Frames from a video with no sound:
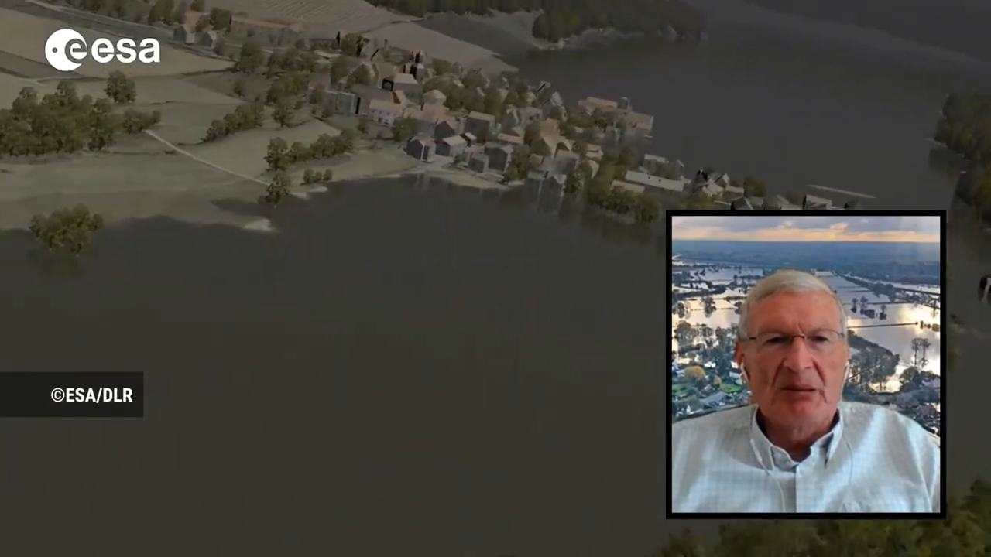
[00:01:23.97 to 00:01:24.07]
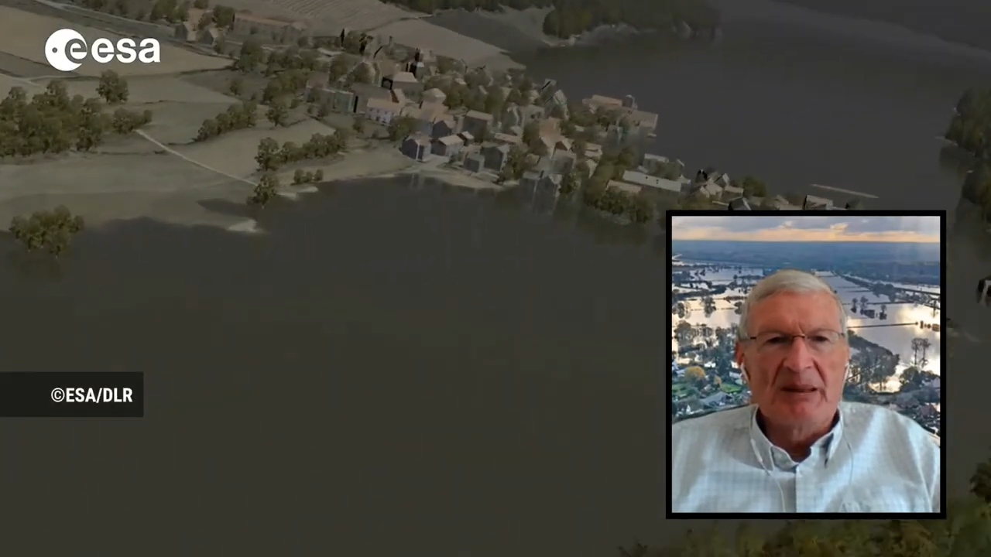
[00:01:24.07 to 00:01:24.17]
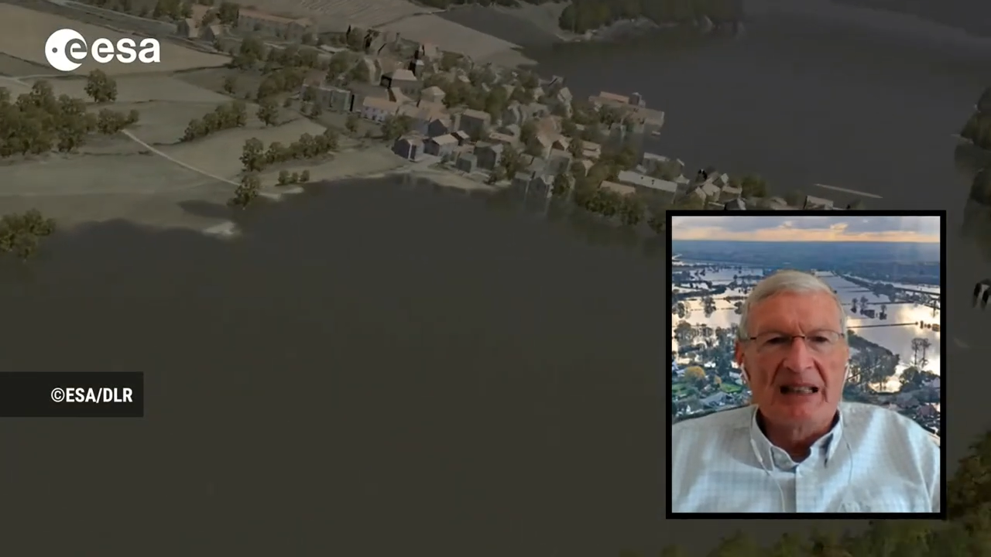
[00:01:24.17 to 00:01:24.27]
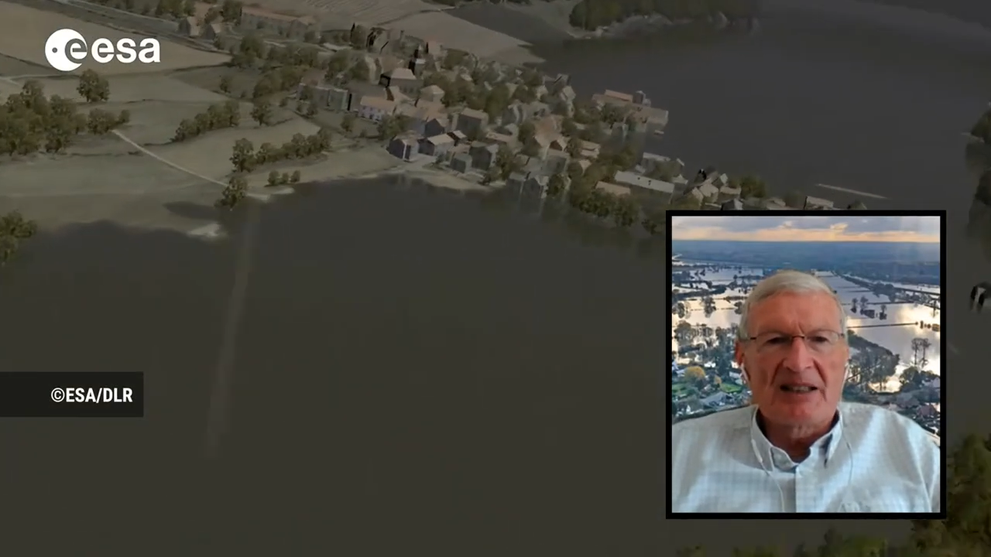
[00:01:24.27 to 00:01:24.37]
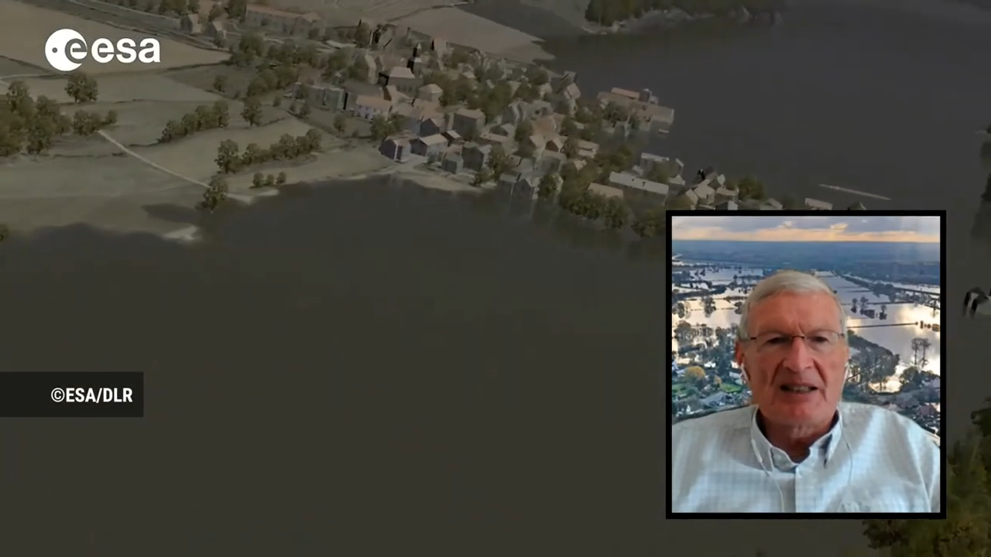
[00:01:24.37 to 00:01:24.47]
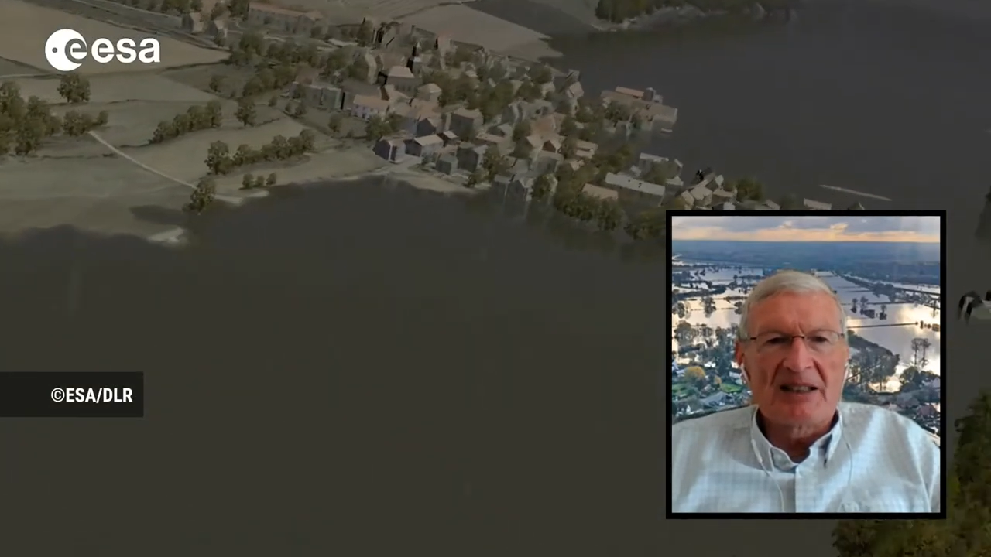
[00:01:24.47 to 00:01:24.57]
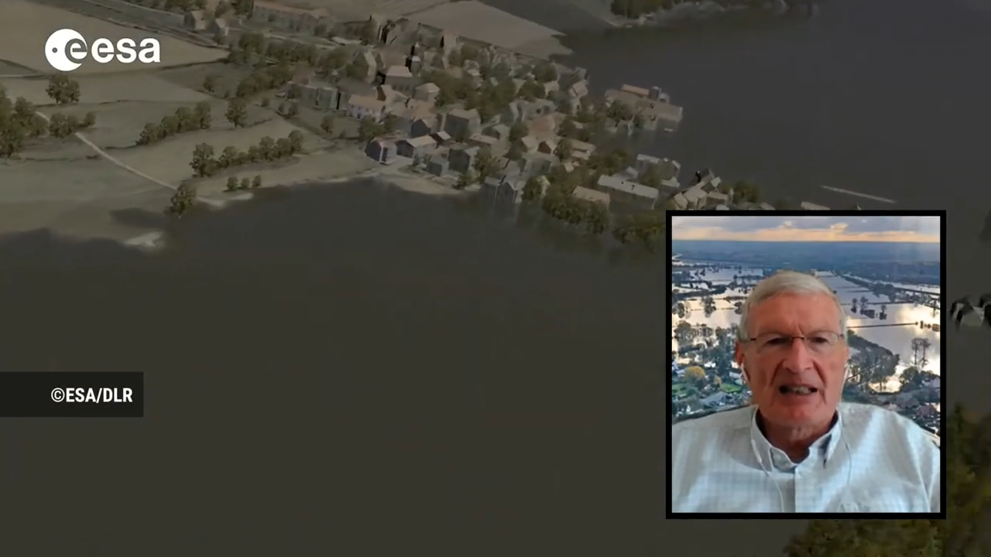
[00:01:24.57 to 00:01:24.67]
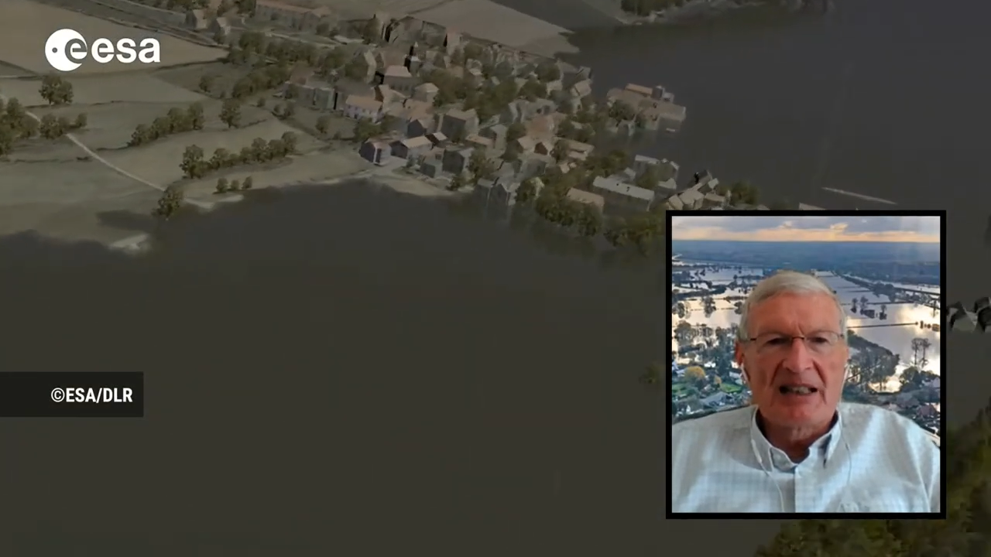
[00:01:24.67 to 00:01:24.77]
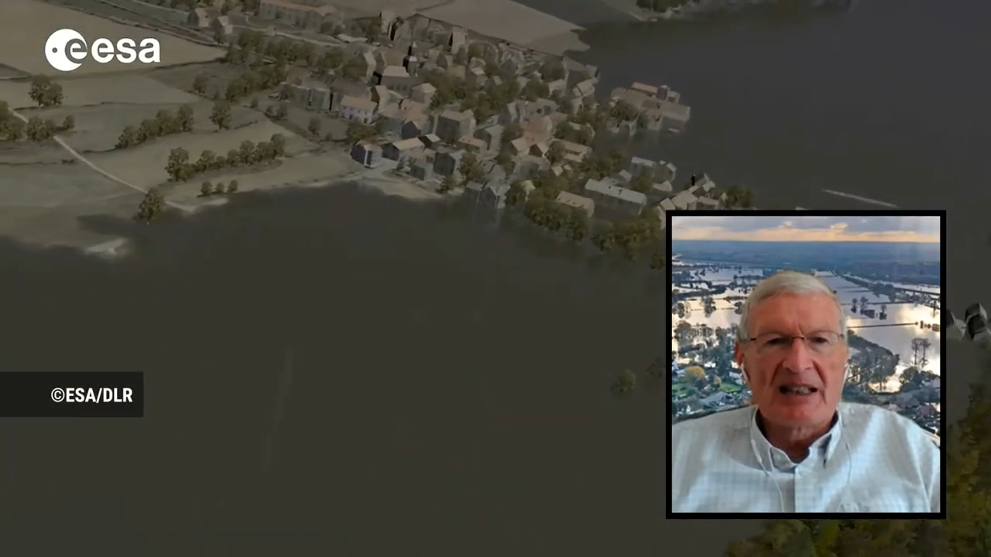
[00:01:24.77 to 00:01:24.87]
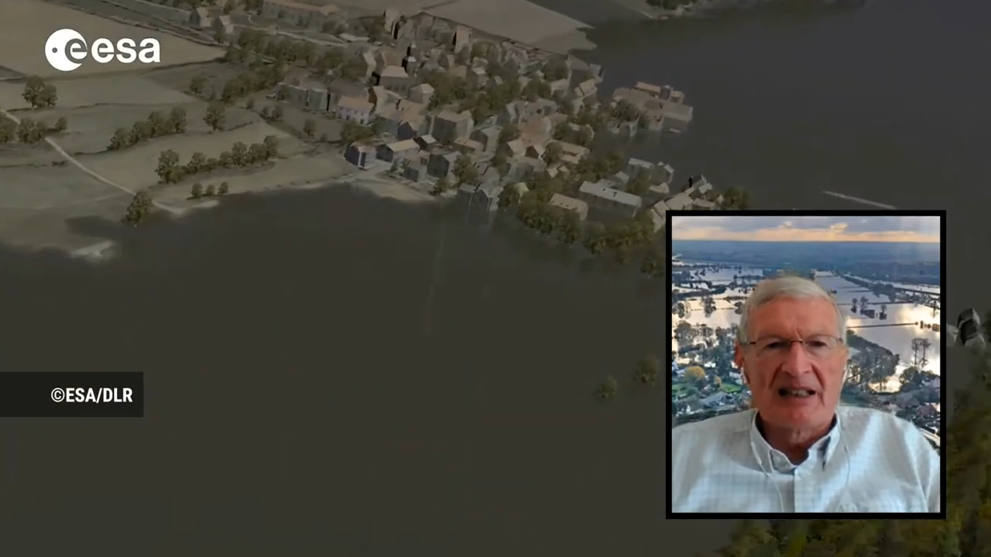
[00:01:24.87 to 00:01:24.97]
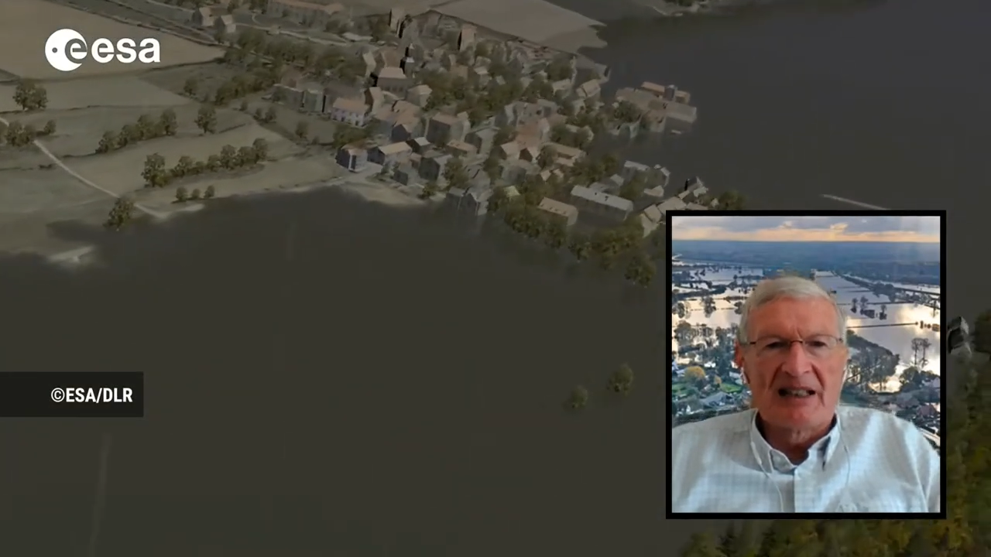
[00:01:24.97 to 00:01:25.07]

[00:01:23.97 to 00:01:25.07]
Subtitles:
band satellites